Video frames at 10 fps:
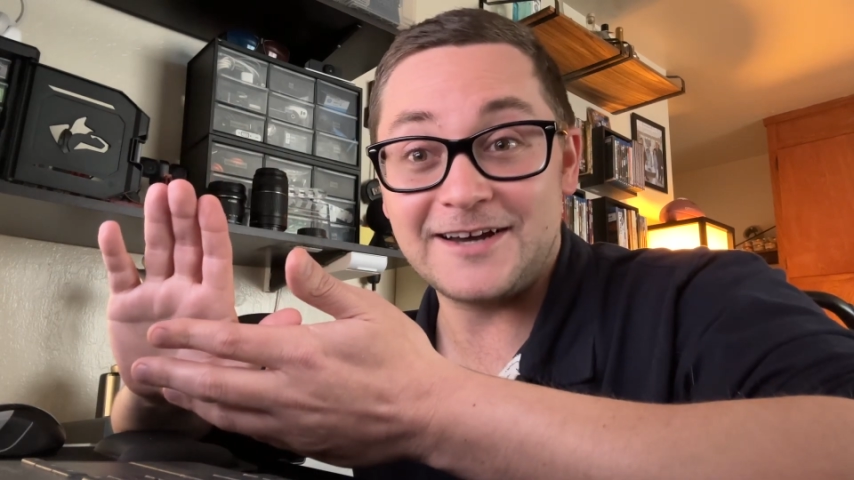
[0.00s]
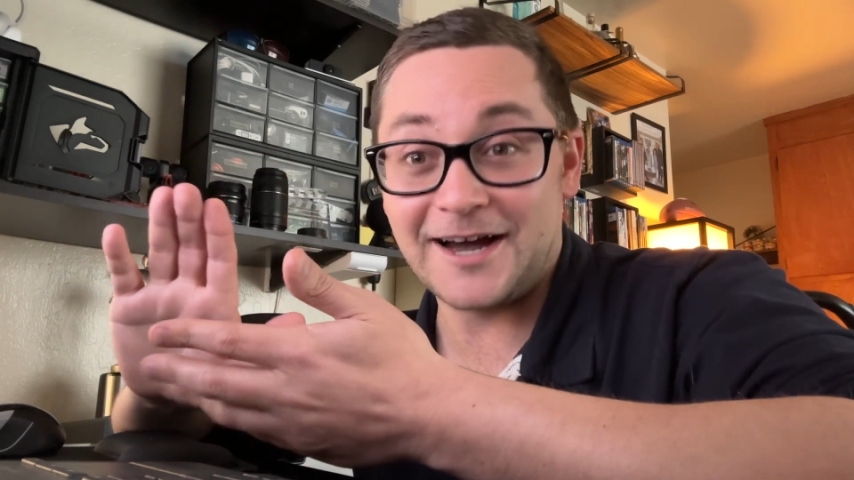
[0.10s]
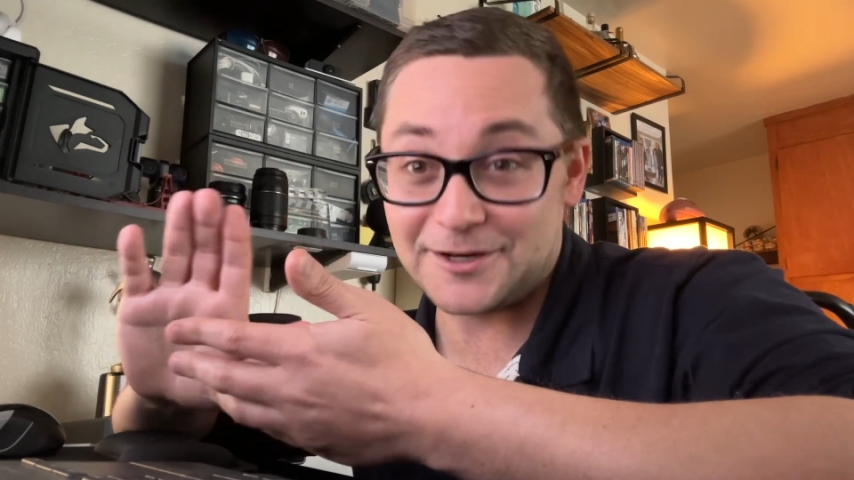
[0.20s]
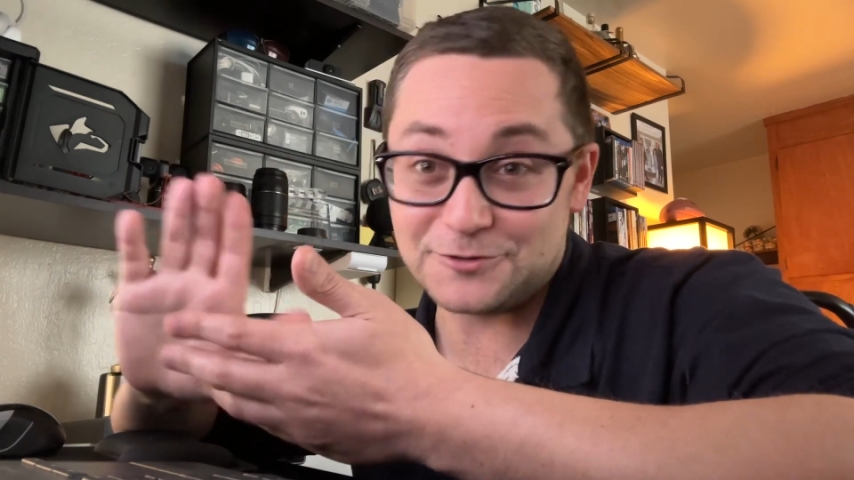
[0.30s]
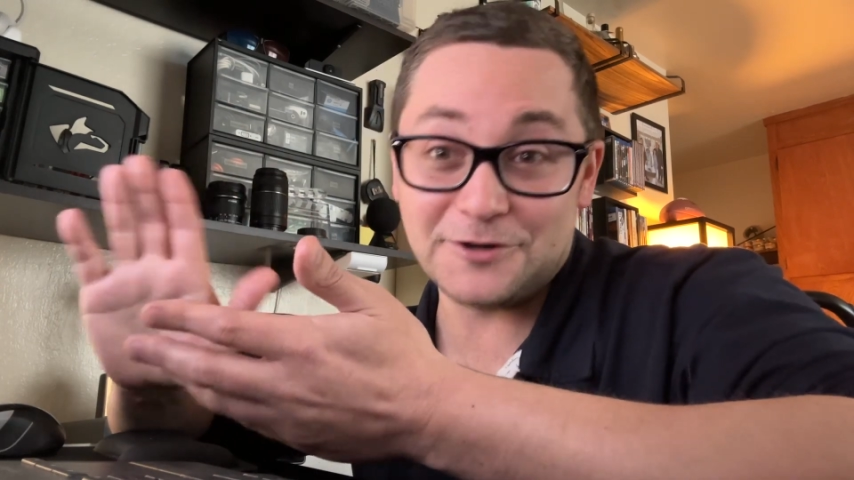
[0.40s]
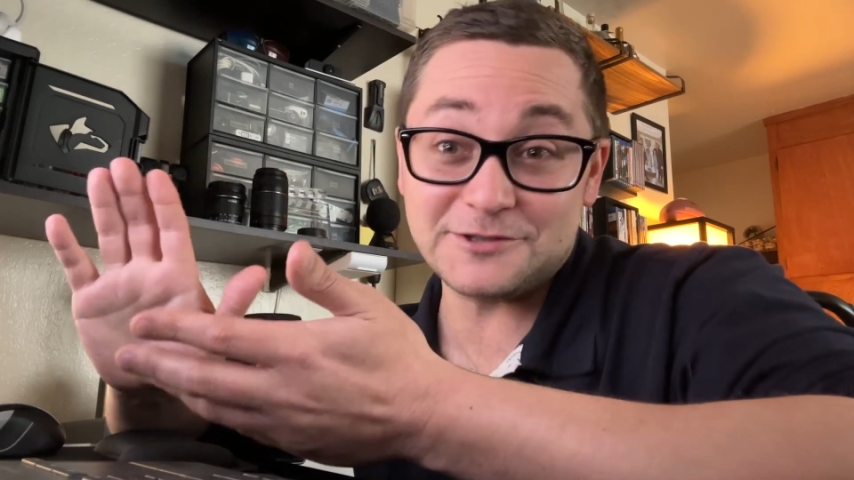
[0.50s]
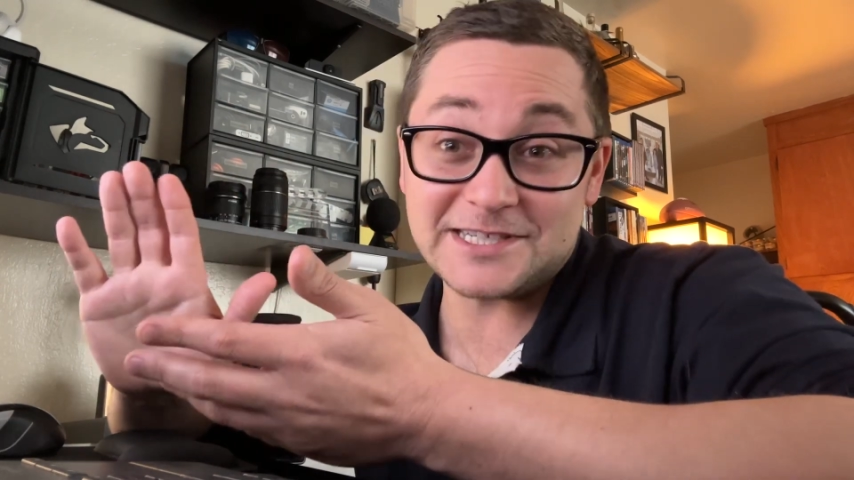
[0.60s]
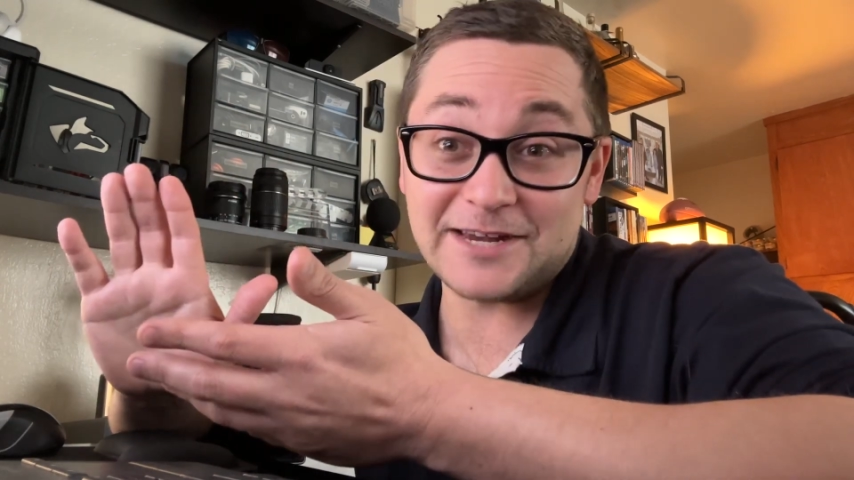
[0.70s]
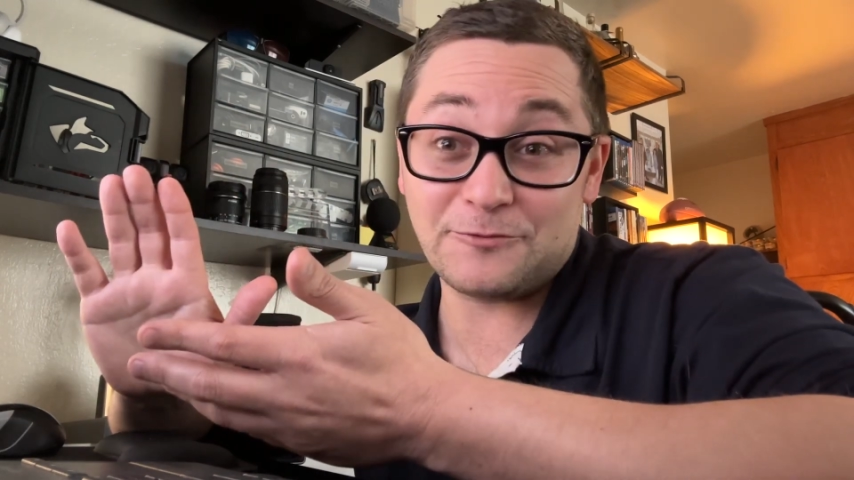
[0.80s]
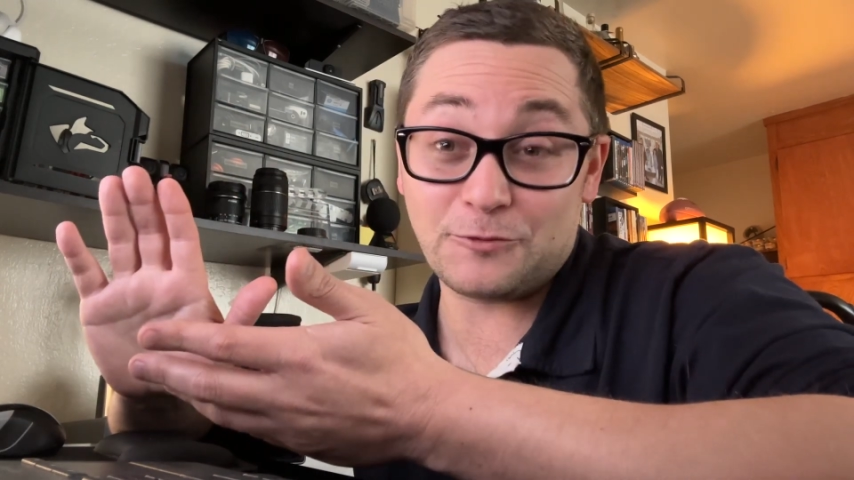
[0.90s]
I do know
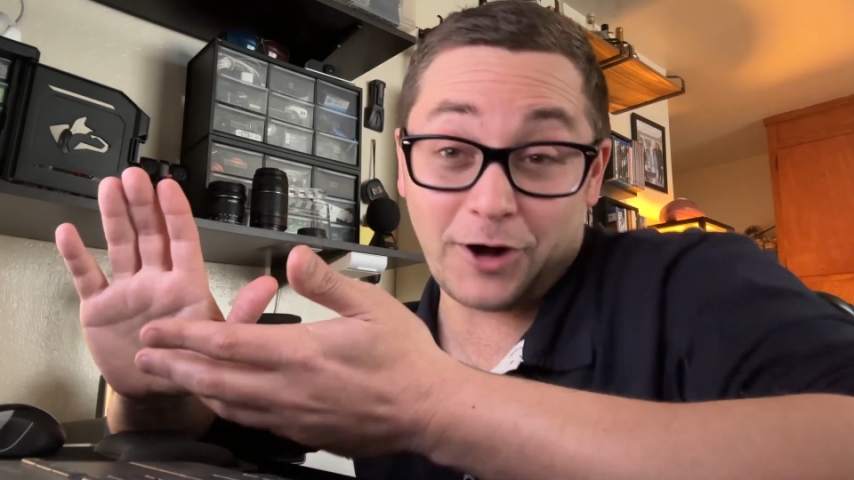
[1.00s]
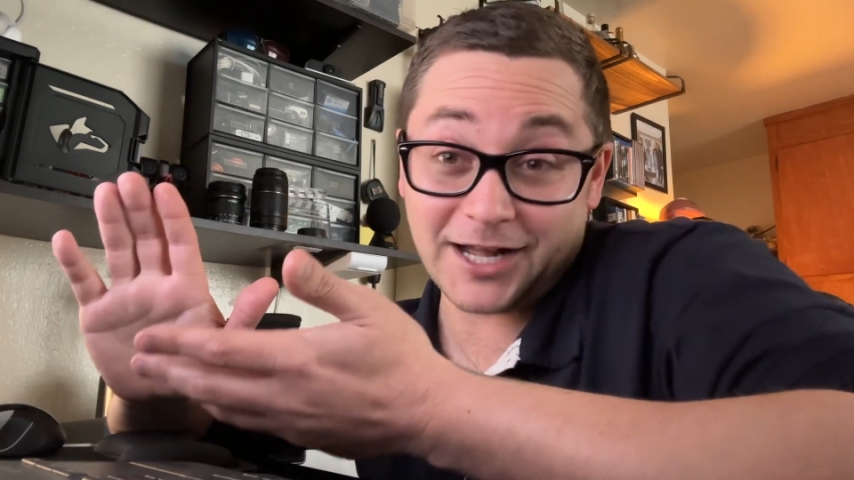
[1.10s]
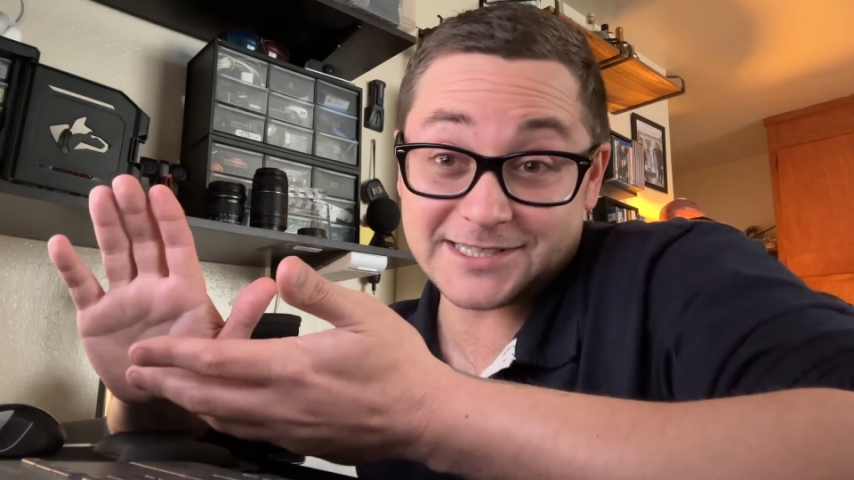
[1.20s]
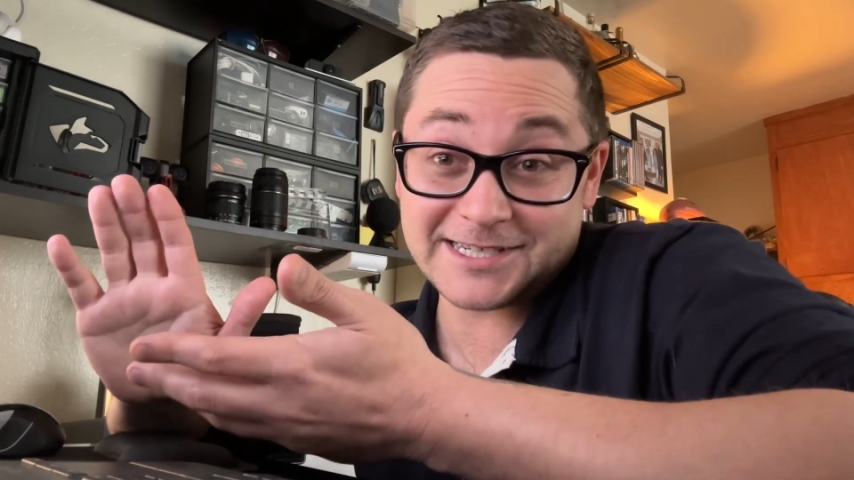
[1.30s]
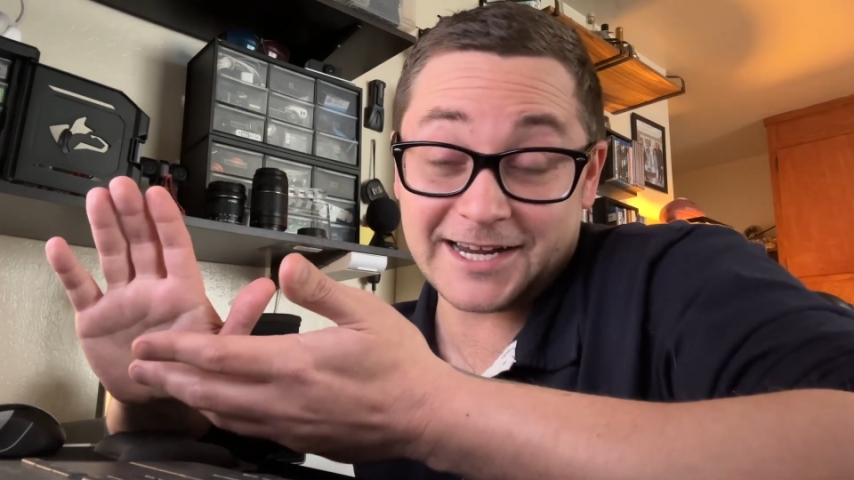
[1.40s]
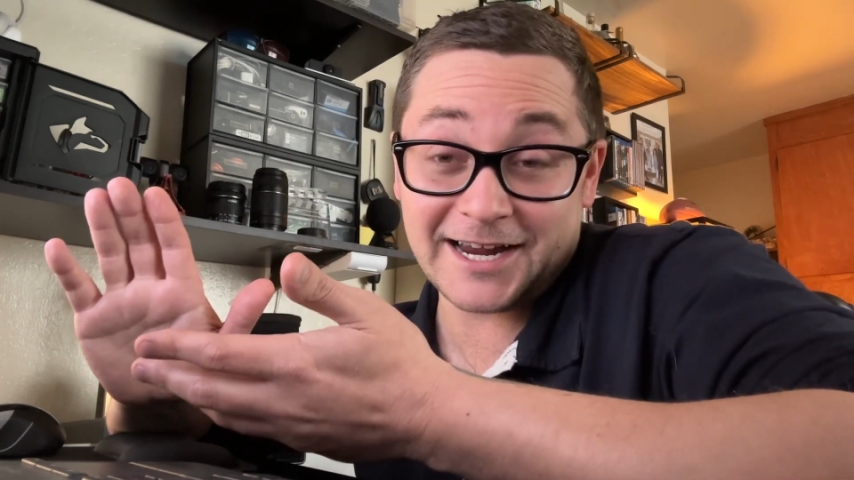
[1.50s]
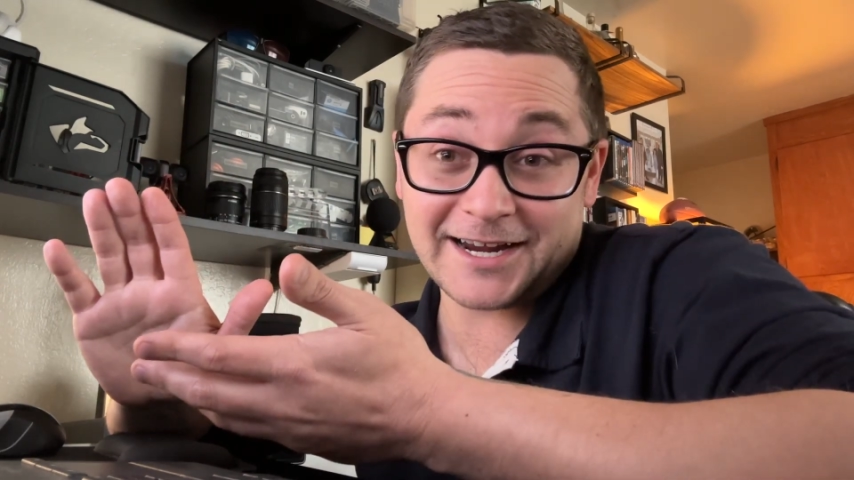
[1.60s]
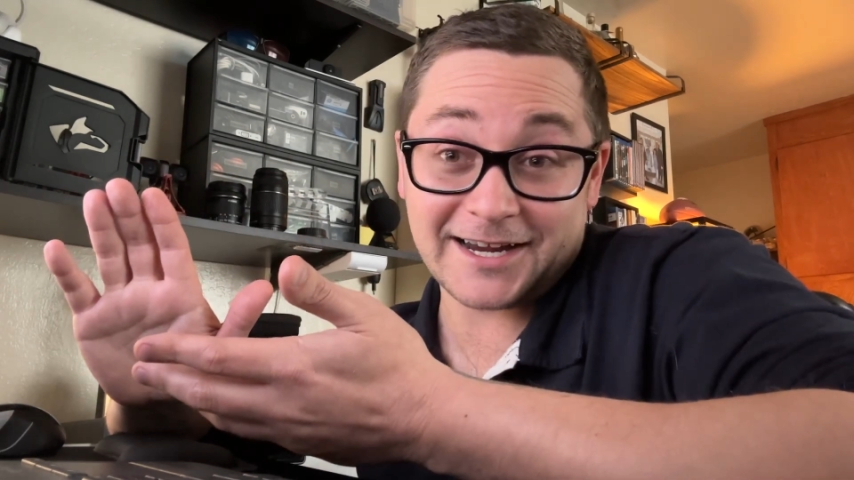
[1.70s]
Steve Wozniak.